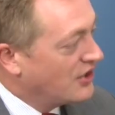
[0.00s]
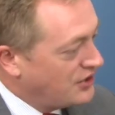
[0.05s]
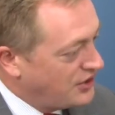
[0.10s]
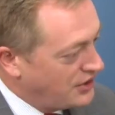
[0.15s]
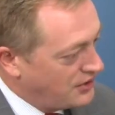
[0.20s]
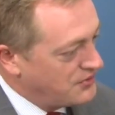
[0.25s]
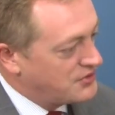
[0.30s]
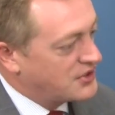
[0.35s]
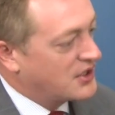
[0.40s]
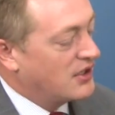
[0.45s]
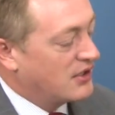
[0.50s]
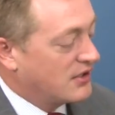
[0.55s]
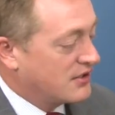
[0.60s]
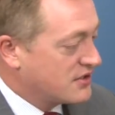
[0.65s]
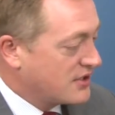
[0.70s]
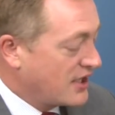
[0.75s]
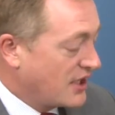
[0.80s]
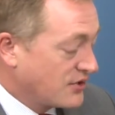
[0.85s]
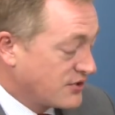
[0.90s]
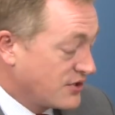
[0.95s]
Used car
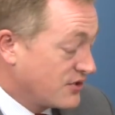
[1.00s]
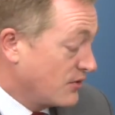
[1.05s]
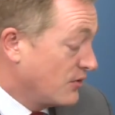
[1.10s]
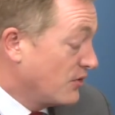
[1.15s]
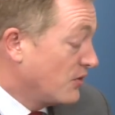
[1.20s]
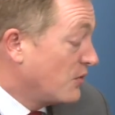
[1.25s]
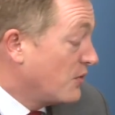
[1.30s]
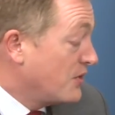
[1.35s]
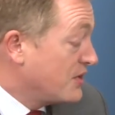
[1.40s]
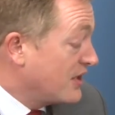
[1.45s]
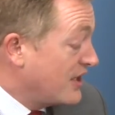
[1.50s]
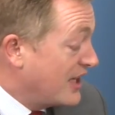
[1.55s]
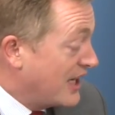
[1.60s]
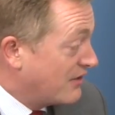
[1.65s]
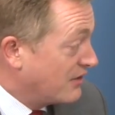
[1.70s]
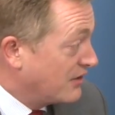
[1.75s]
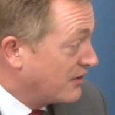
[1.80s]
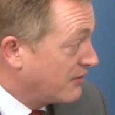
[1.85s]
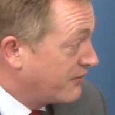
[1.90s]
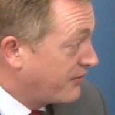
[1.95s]
sales is always an
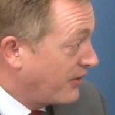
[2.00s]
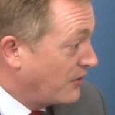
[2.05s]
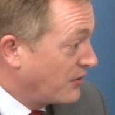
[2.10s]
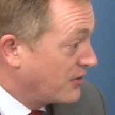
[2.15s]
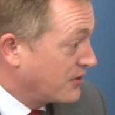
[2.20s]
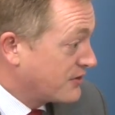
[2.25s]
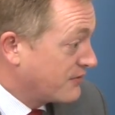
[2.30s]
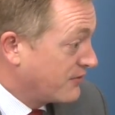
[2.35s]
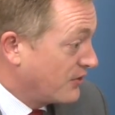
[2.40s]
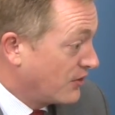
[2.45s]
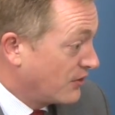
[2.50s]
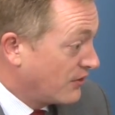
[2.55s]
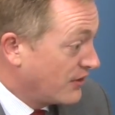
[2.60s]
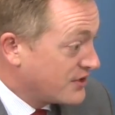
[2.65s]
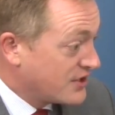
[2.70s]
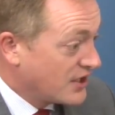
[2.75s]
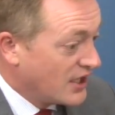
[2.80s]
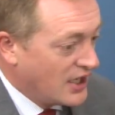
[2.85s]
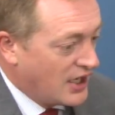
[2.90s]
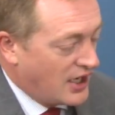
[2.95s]
area of focus for
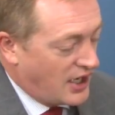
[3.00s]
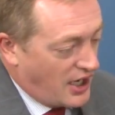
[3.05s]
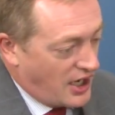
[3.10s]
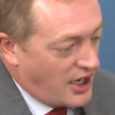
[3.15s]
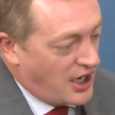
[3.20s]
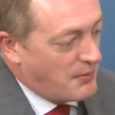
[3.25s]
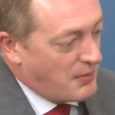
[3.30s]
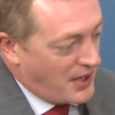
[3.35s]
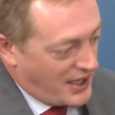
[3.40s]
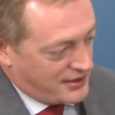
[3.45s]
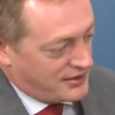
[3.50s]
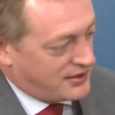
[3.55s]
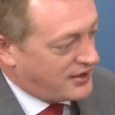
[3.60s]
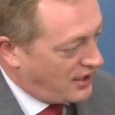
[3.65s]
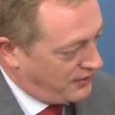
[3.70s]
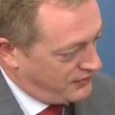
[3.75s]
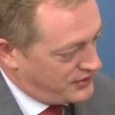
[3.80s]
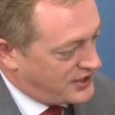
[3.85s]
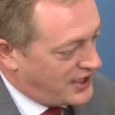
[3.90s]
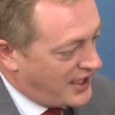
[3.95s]
us, and
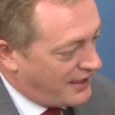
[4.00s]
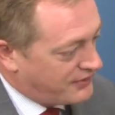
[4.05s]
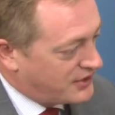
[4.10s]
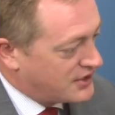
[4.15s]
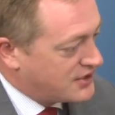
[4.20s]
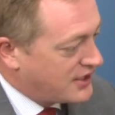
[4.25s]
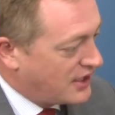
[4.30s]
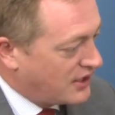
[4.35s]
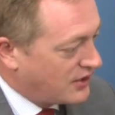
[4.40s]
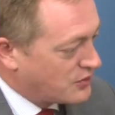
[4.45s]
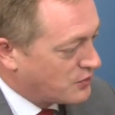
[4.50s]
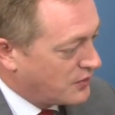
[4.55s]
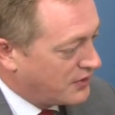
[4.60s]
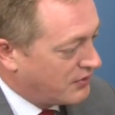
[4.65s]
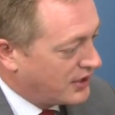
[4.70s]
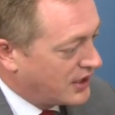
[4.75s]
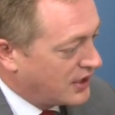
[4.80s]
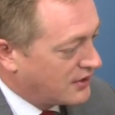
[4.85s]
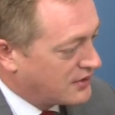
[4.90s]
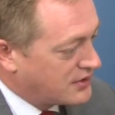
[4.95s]
obviously after sales
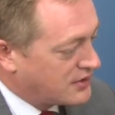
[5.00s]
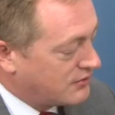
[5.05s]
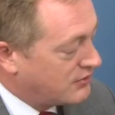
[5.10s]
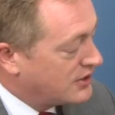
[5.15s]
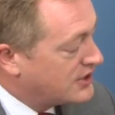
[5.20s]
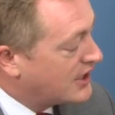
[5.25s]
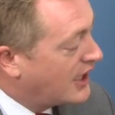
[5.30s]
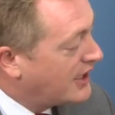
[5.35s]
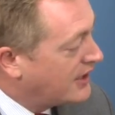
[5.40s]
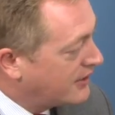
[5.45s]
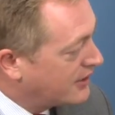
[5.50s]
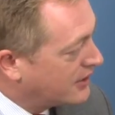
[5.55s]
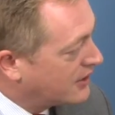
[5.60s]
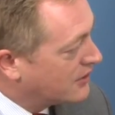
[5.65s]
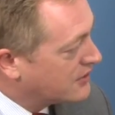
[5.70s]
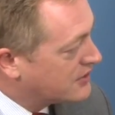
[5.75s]
with regards to retaining the